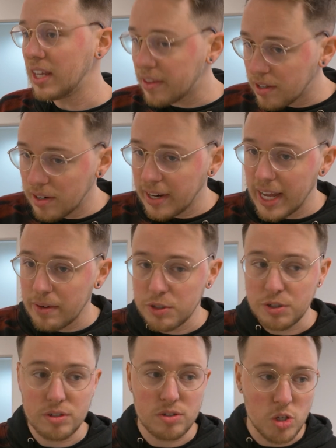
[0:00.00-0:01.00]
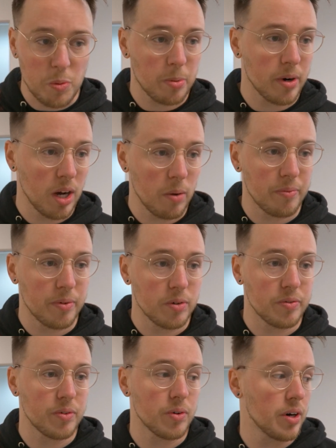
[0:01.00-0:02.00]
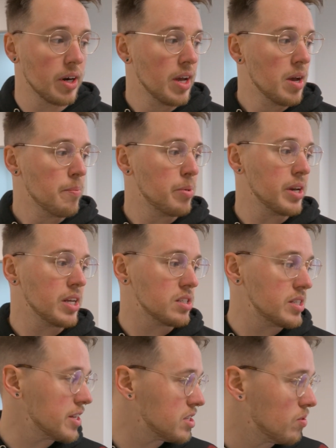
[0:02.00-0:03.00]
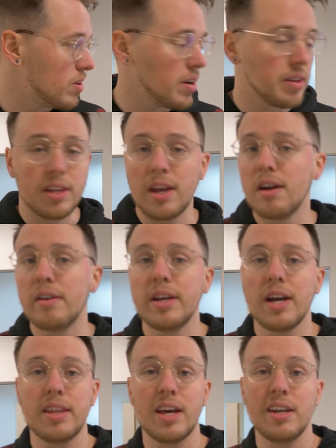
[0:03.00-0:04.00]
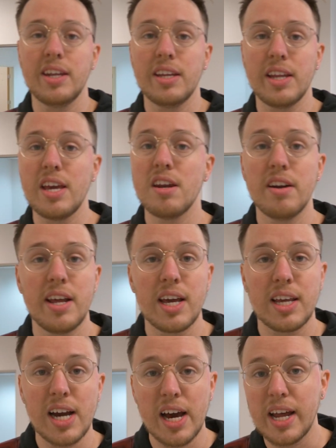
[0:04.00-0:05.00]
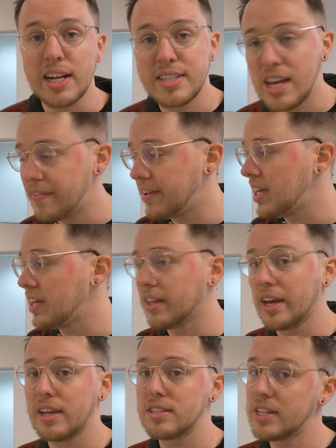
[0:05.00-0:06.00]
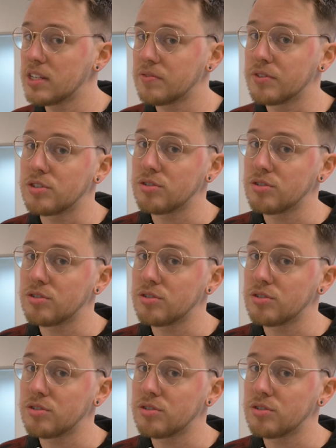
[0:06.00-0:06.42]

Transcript: Ethernet, which is super helpful for putting sets around the area that need internet connectivity, like sets for